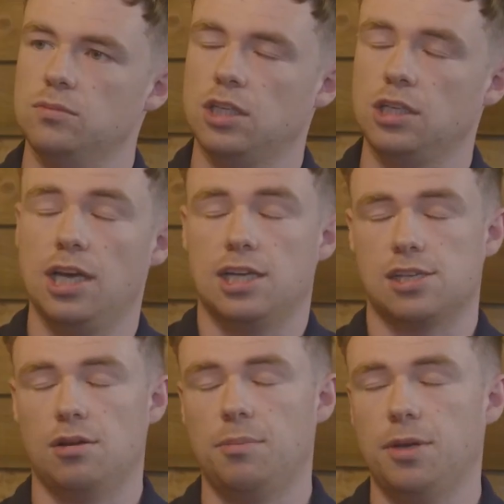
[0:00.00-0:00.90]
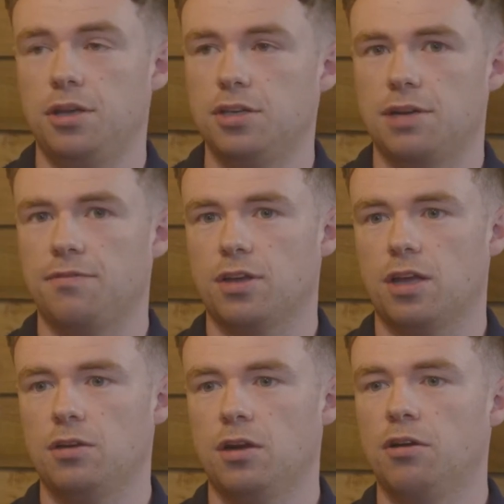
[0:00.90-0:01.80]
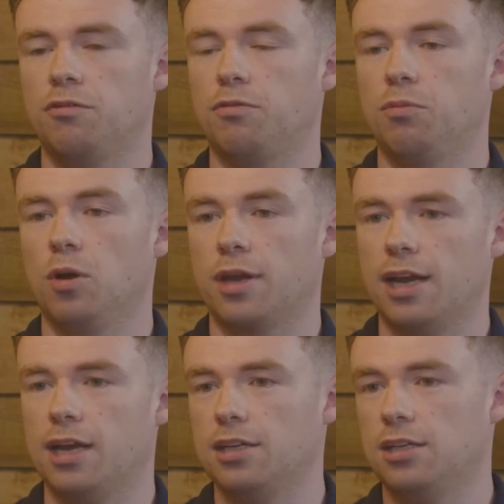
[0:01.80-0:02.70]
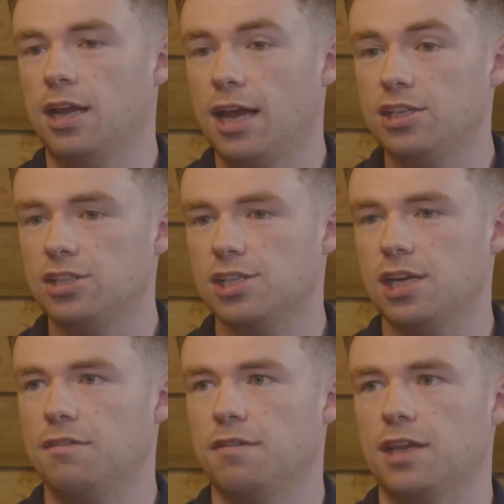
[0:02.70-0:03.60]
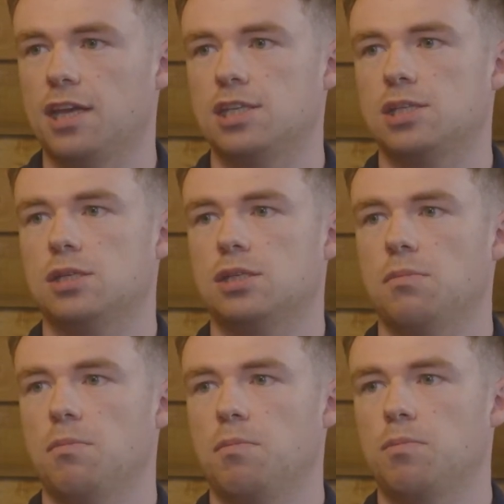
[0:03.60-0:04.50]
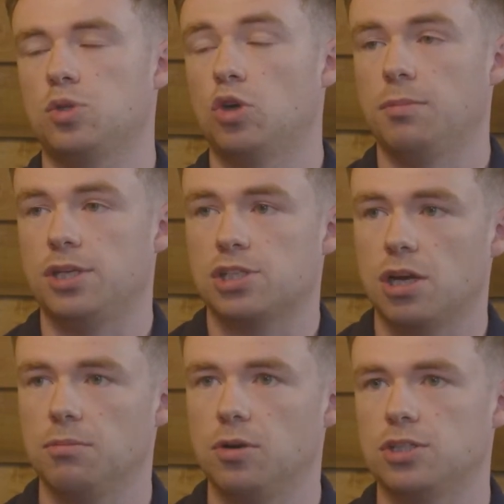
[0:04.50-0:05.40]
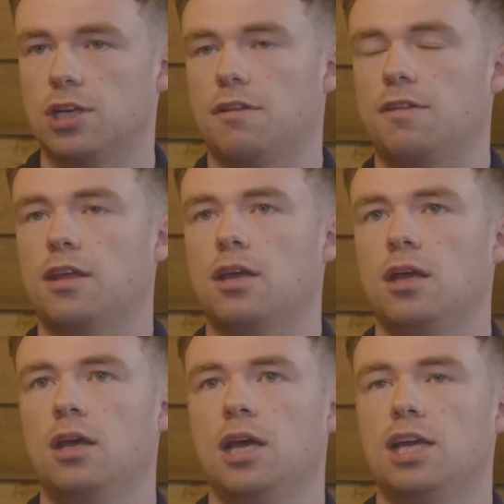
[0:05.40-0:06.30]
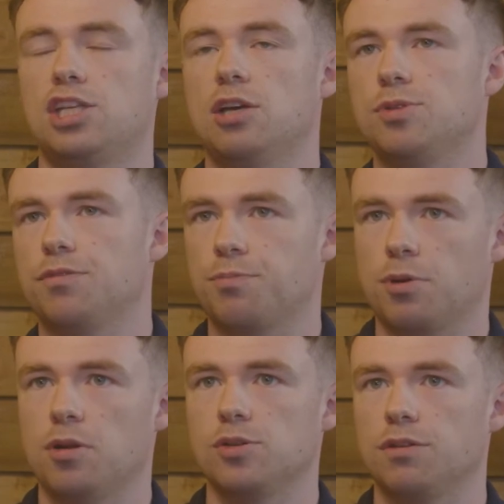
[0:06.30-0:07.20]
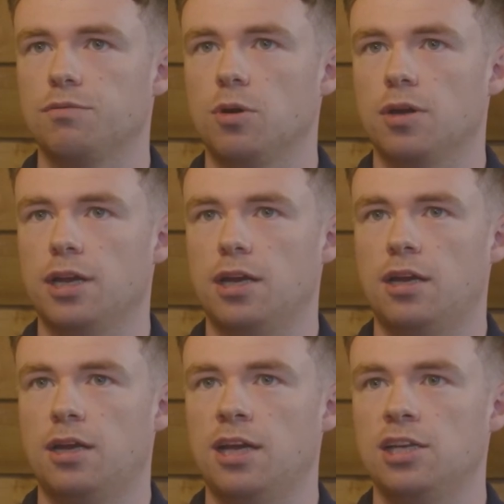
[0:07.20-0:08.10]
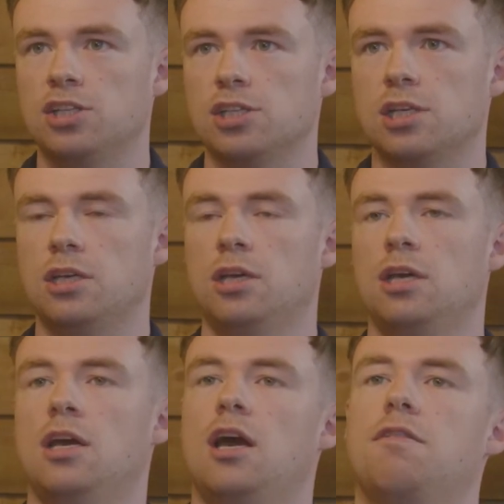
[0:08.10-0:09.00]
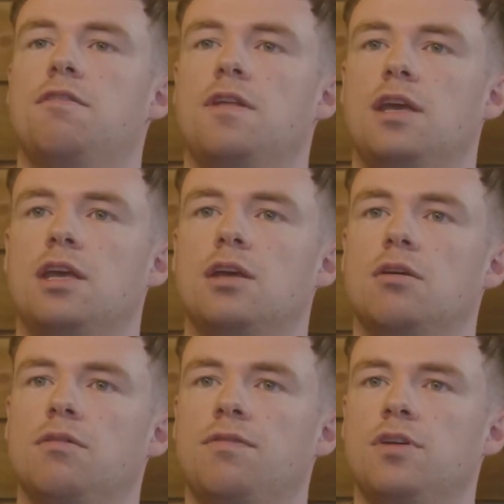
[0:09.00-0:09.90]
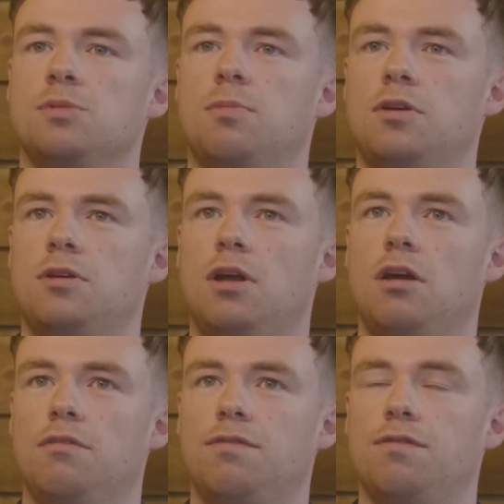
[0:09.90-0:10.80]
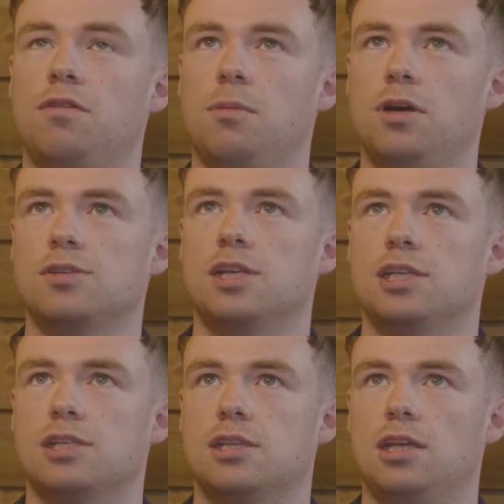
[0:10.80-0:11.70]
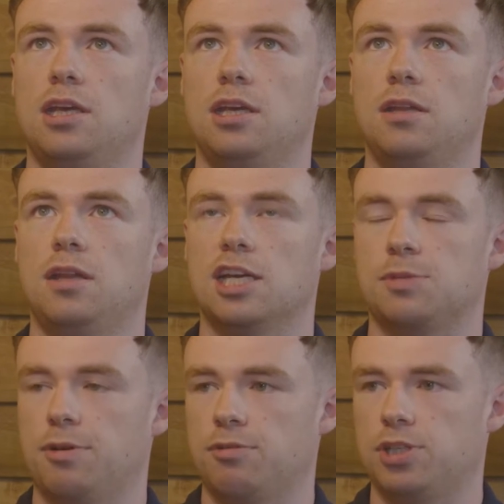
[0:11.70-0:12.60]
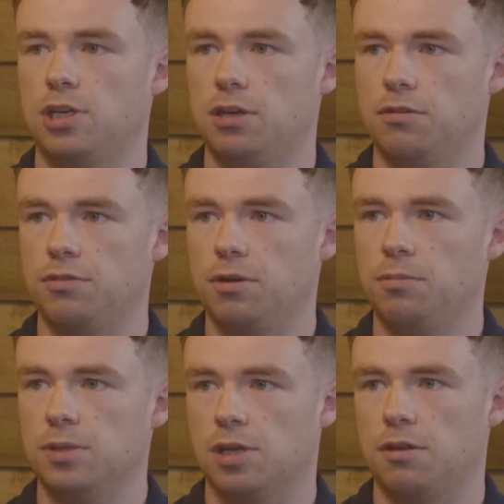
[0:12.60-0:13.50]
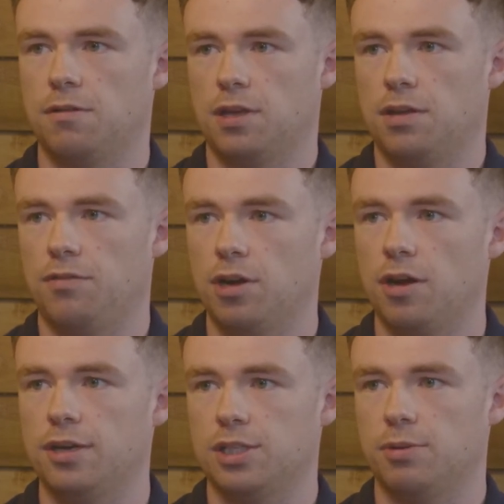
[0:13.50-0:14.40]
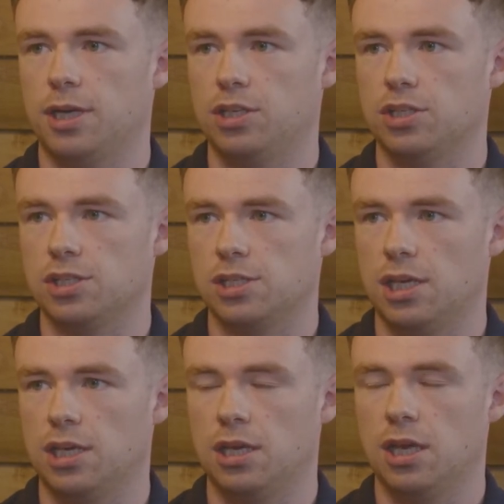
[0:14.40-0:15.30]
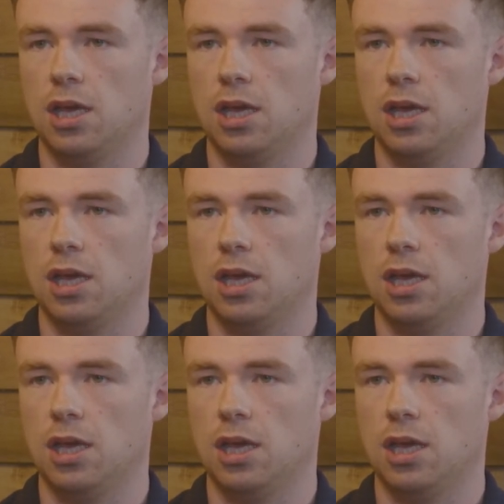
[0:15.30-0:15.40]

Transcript: Yeah, so I'm a huge advocate of working at an agency. I think it's taught me so much, and I think in terms of pros of working at an agency, I think foremost it's the experience you learn from. So I think if you're going into an agency